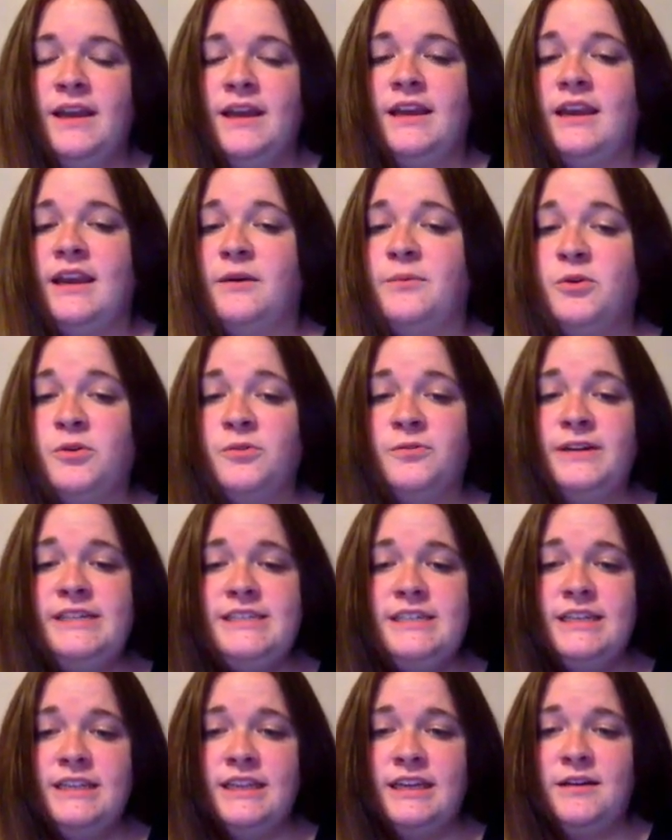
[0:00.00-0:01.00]
Now, more
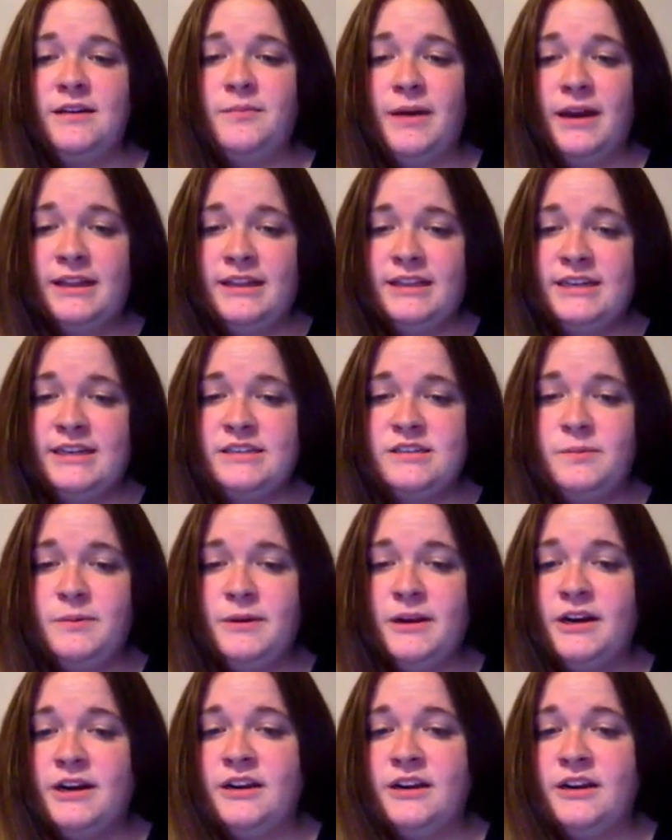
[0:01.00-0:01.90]
recently, Matlin has appeared